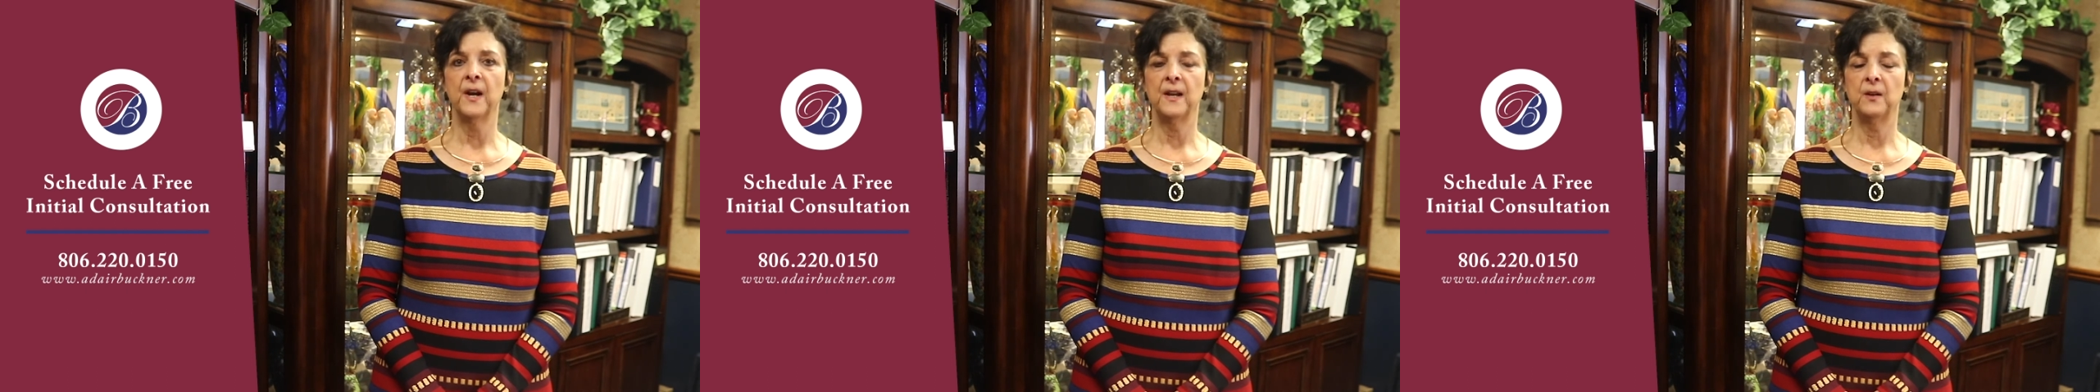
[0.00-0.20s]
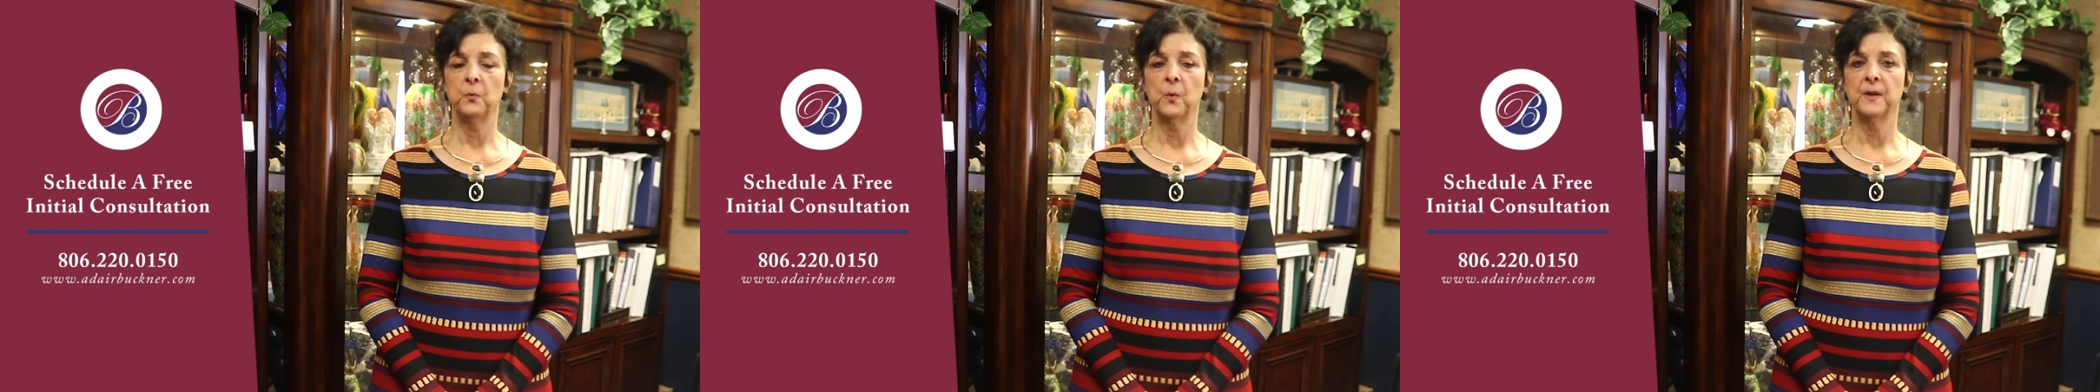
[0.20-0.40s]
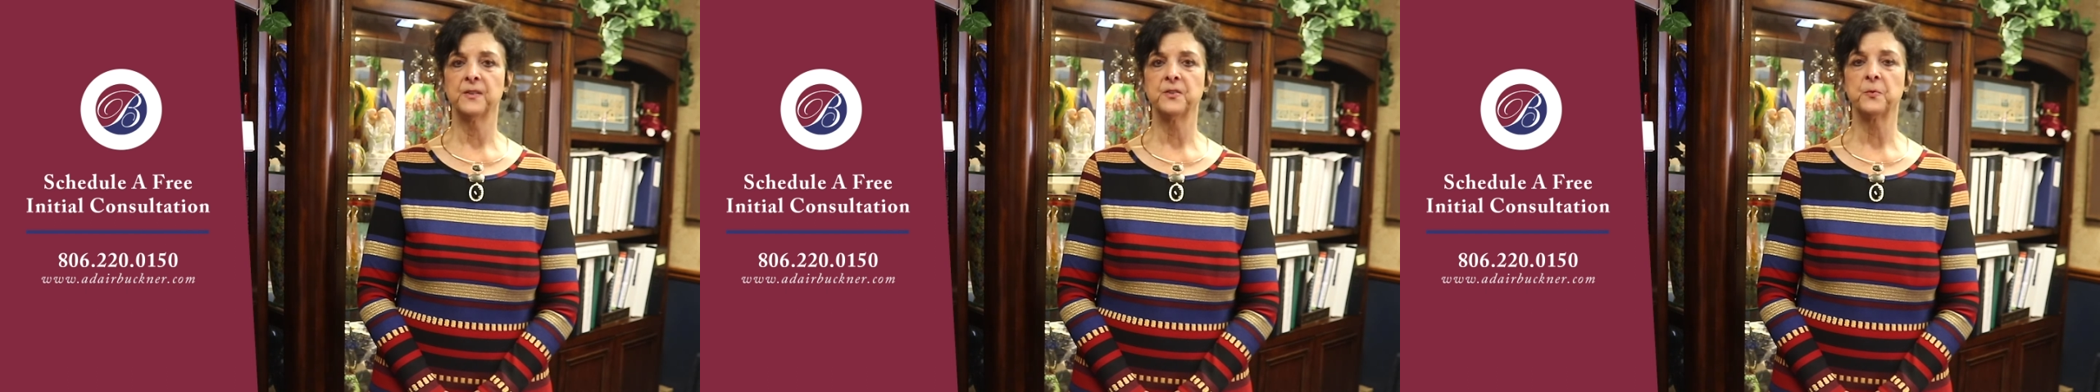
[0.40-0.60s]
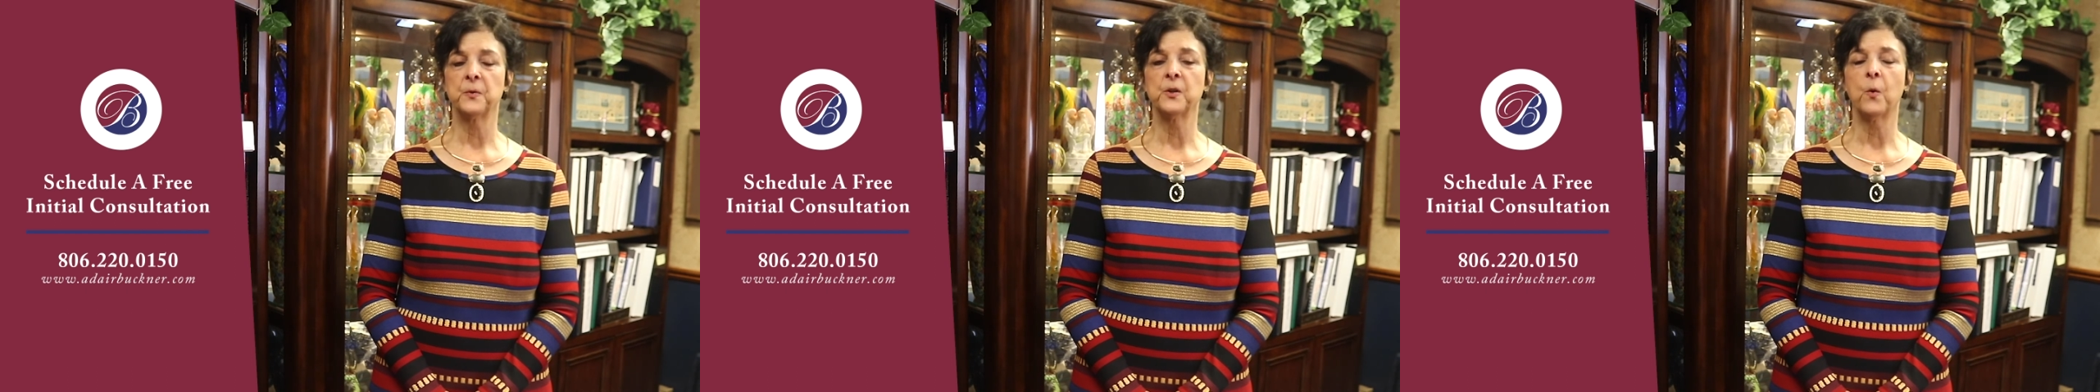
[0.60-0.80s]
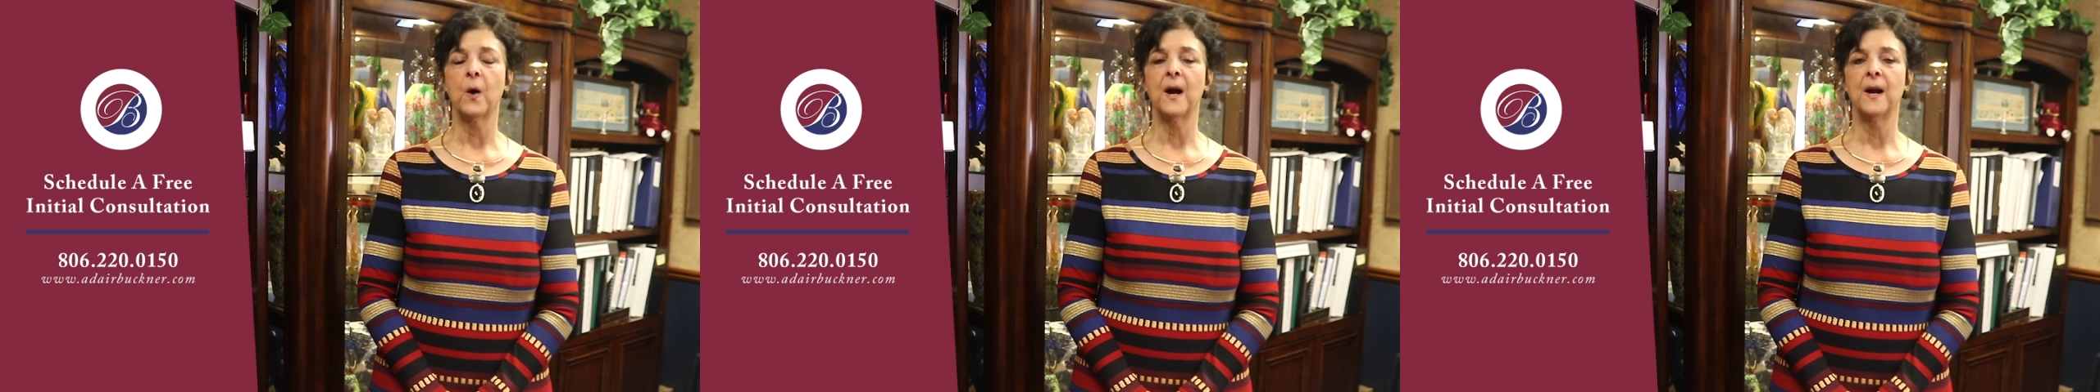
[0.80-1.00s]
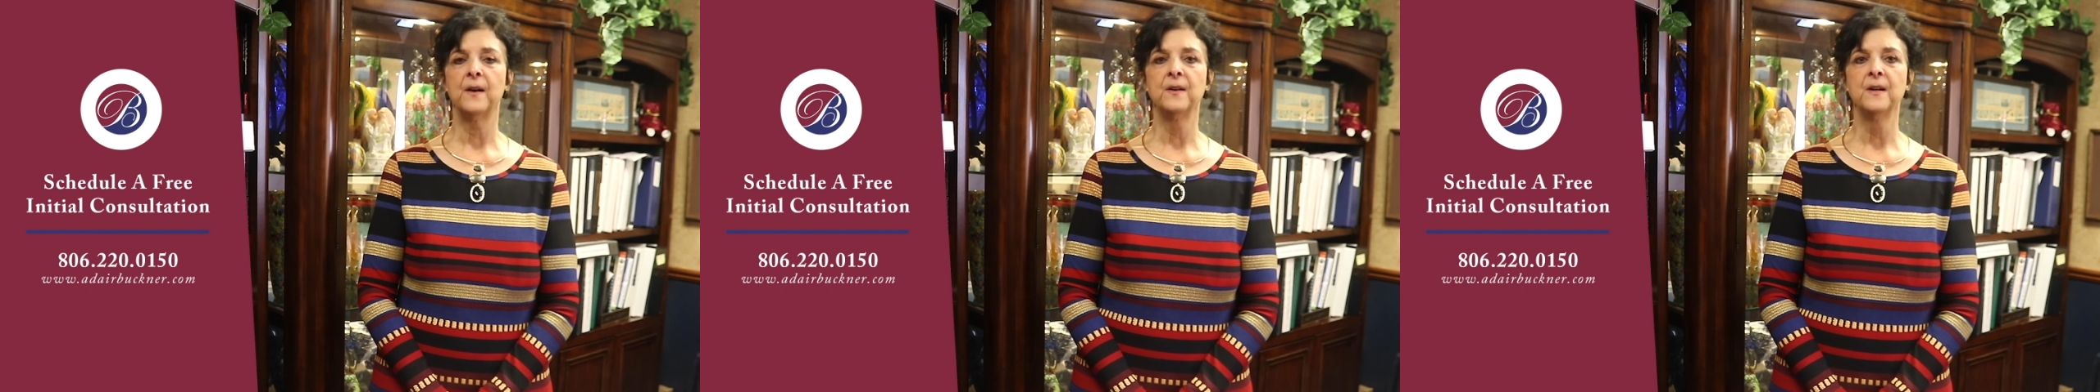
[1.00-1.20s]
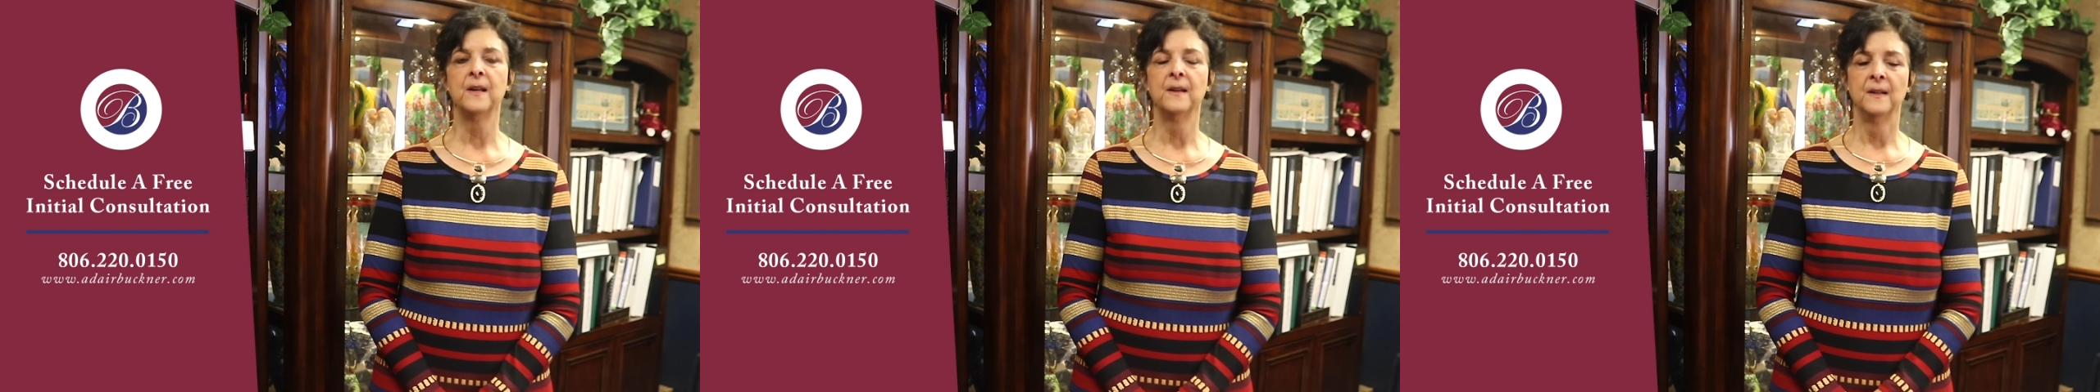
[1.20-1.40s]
and what is required